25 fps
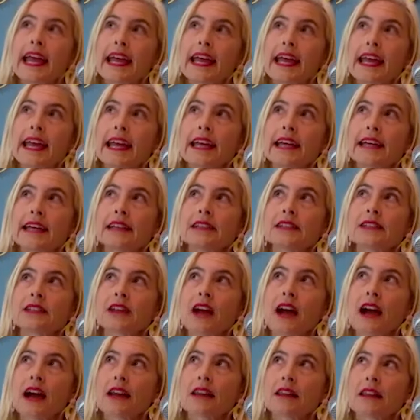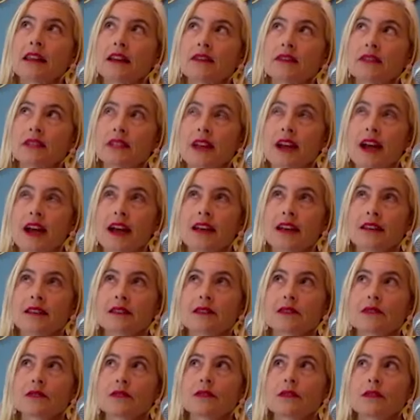And I loved in high
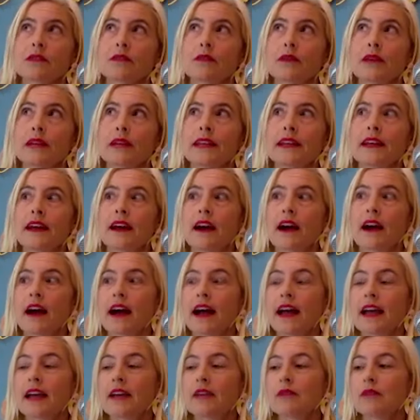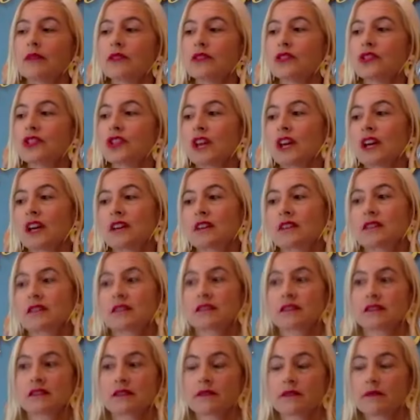school when I would
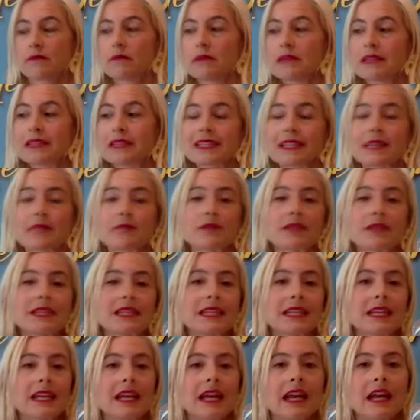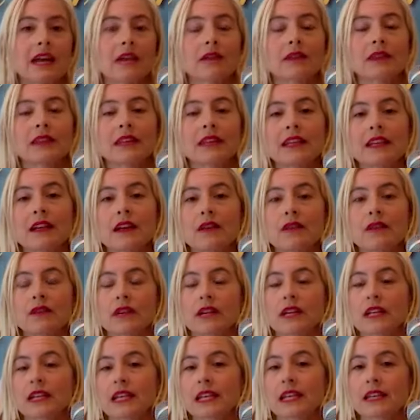just be tipsy and I would lean over
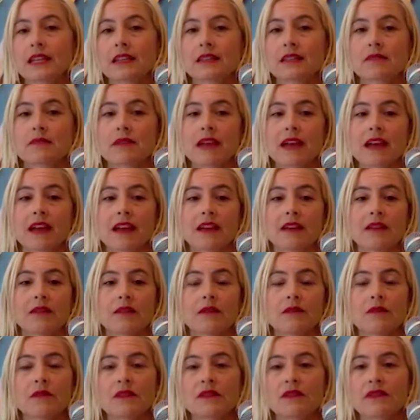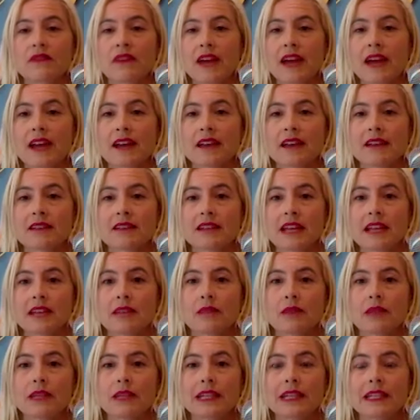and kiss my women friends. And
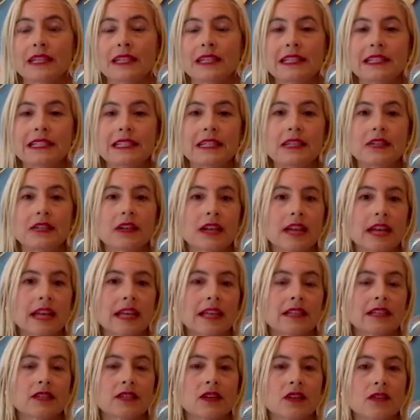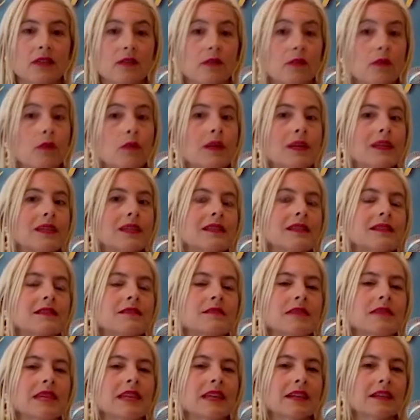we didn't interrogate each other. Well, what does this
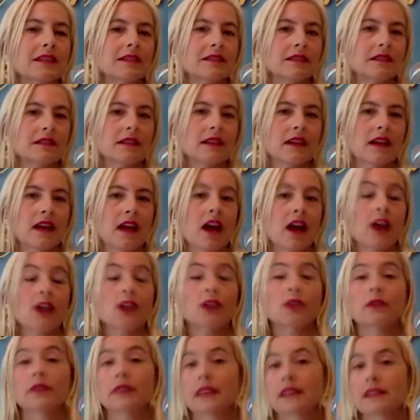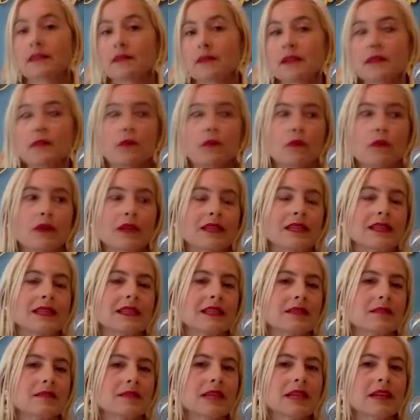mean? Mm. Are mm-hmm. you a lesbian? Well, what does
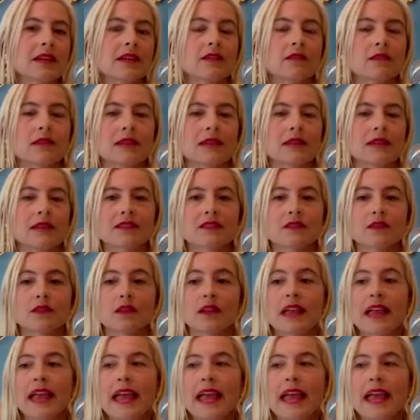this mean? Are you bisexual?